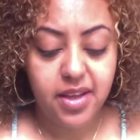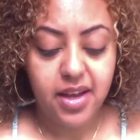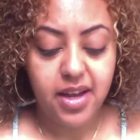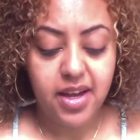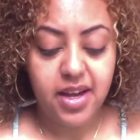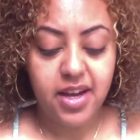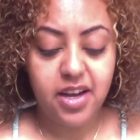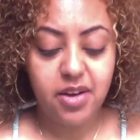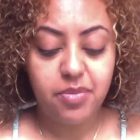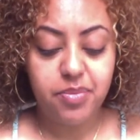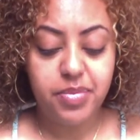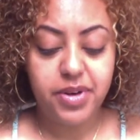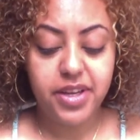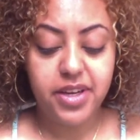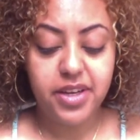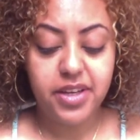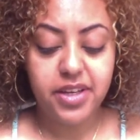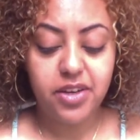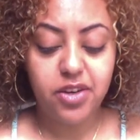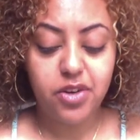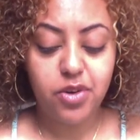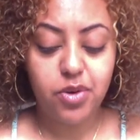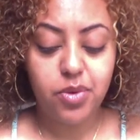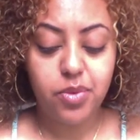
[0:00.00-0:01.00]
But,
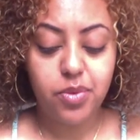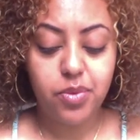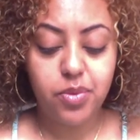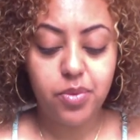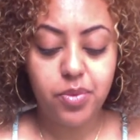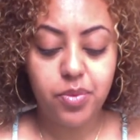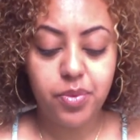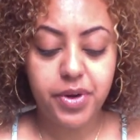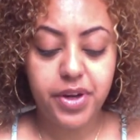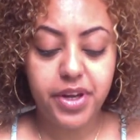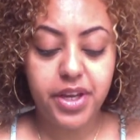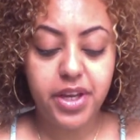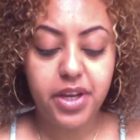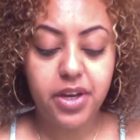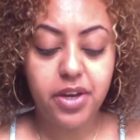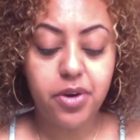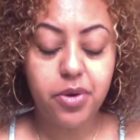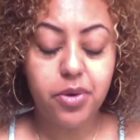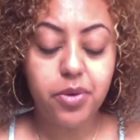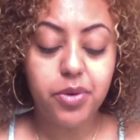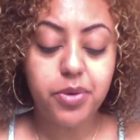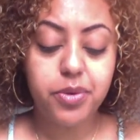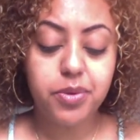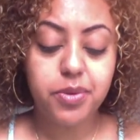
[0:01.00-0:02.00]
we
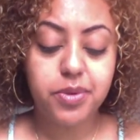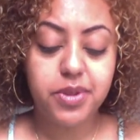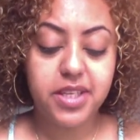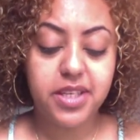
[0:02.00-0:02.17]
go through